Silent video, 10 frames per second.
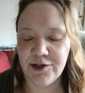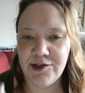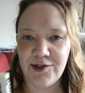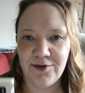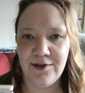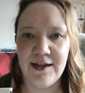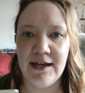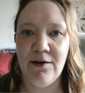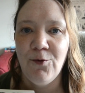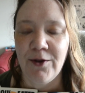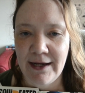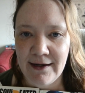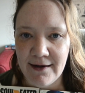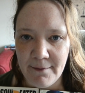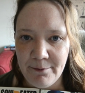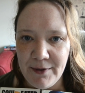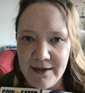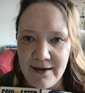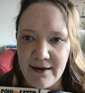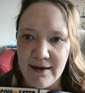do you think will end up
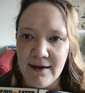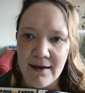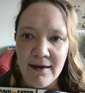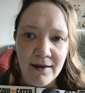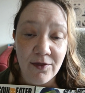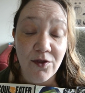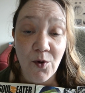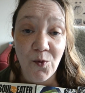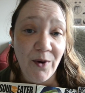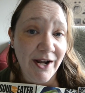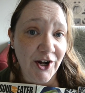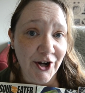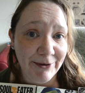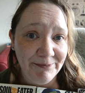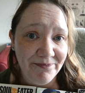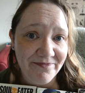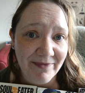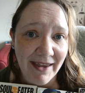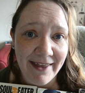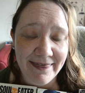being the winner?
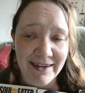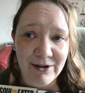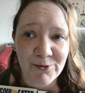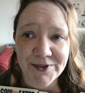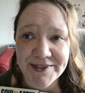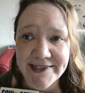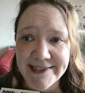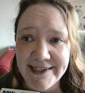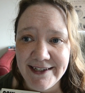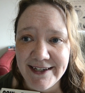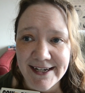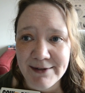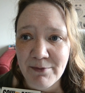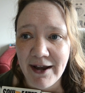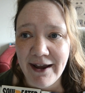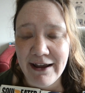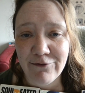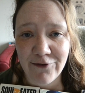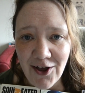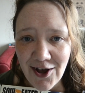And then we'll see in my
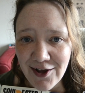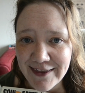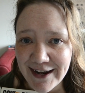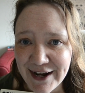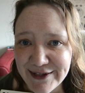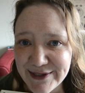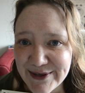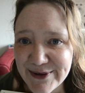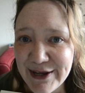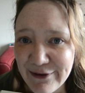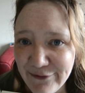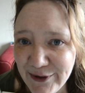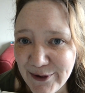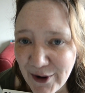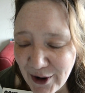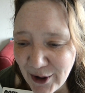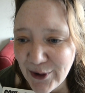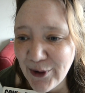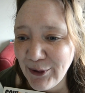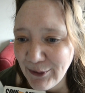vlog that I do if you are
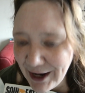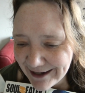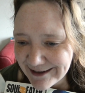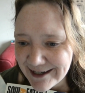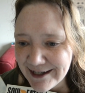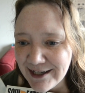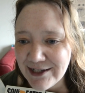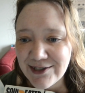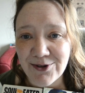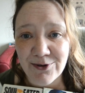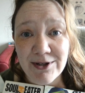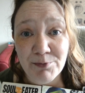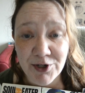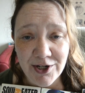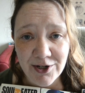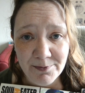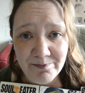correct. So put your